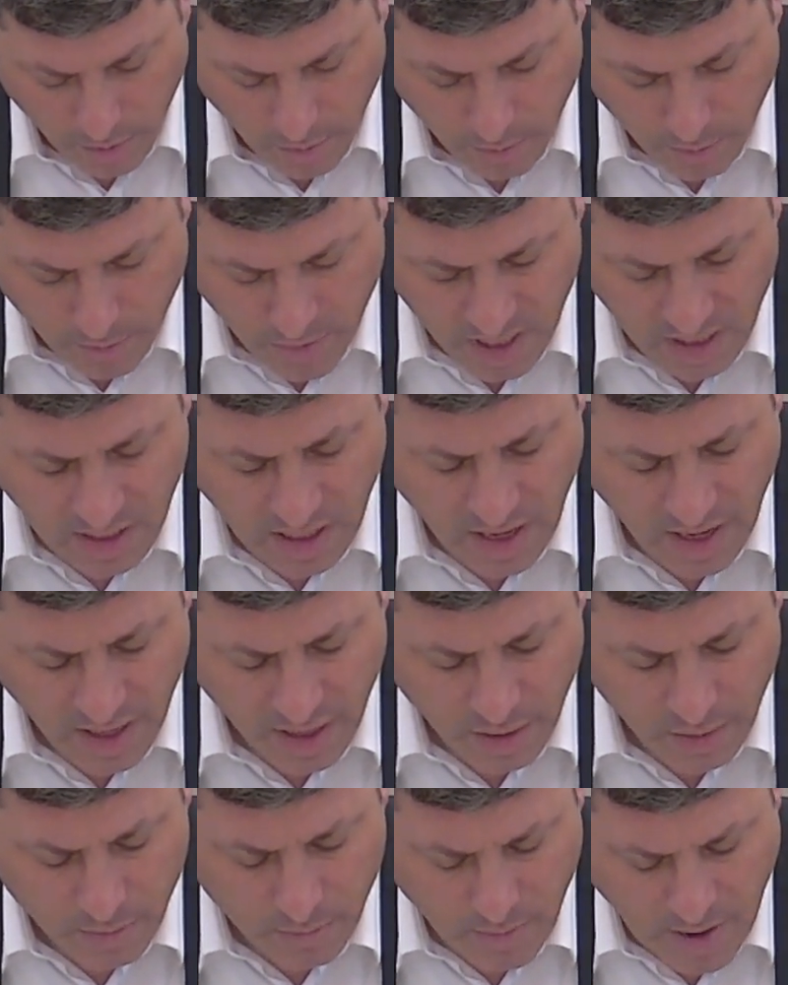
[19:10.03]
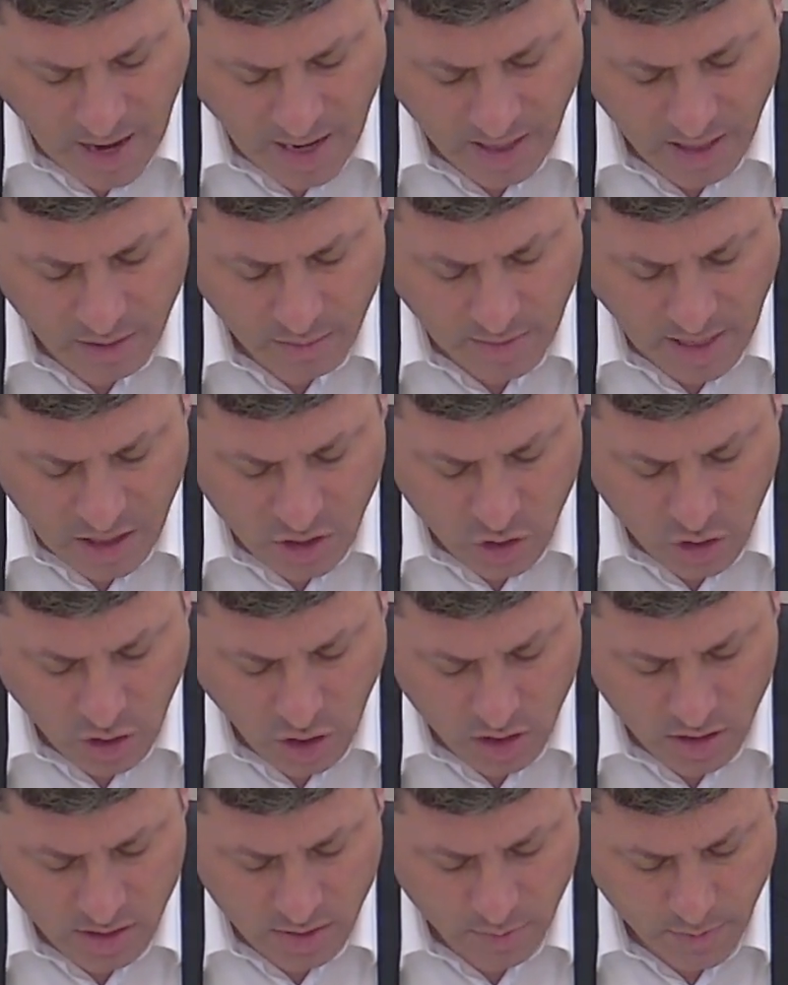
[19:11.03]
Milei mayim
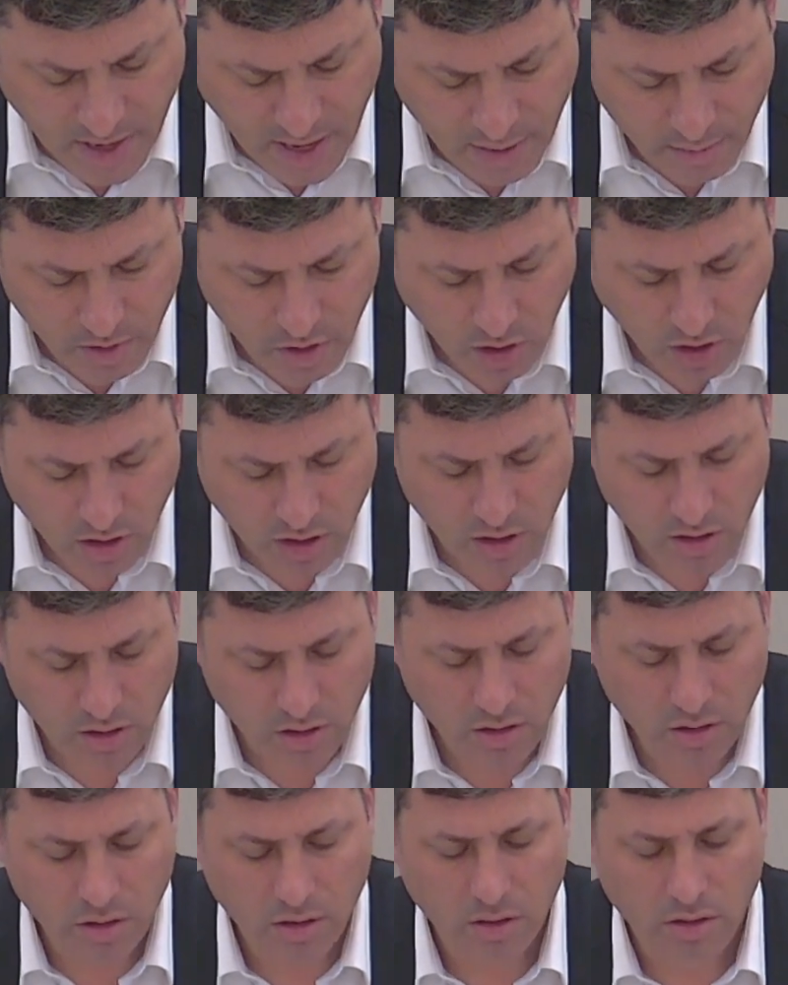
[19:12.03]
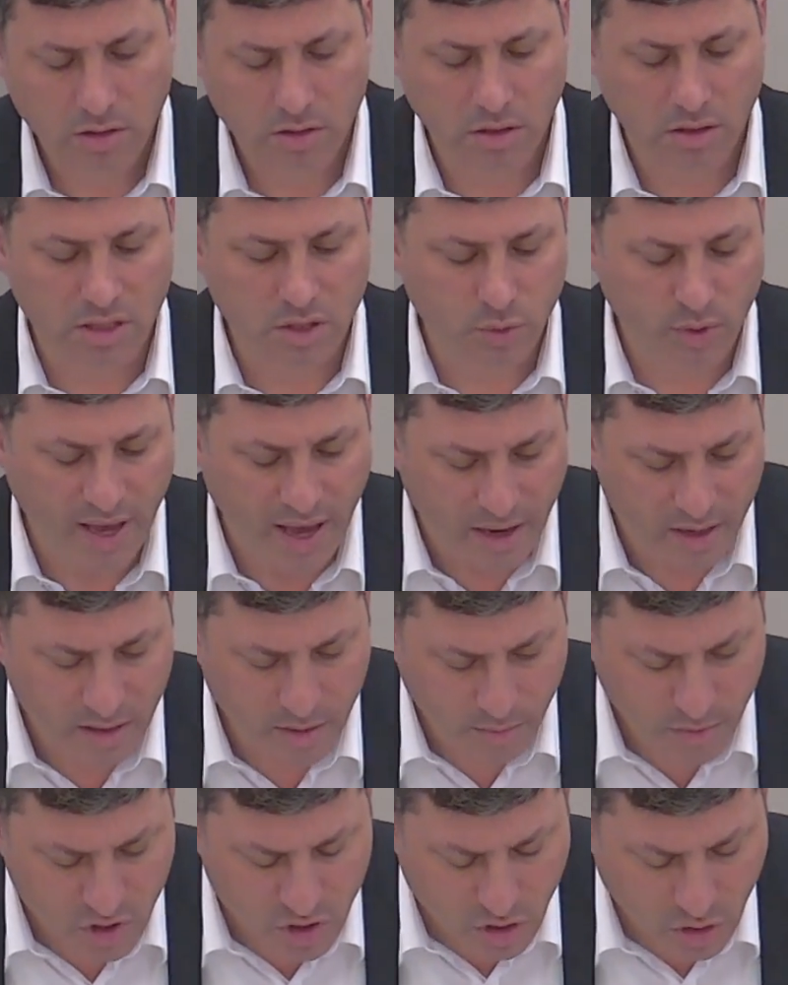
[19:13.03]
lashkois behemtoi. So this we had in
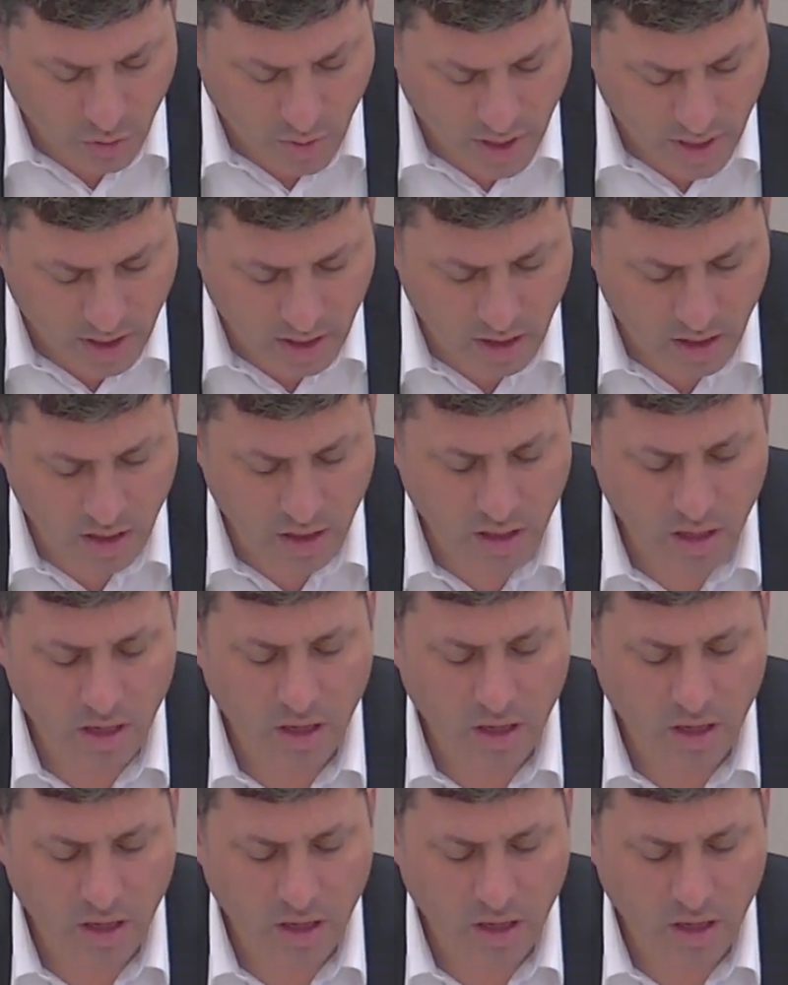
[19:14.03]
the Mishnah already.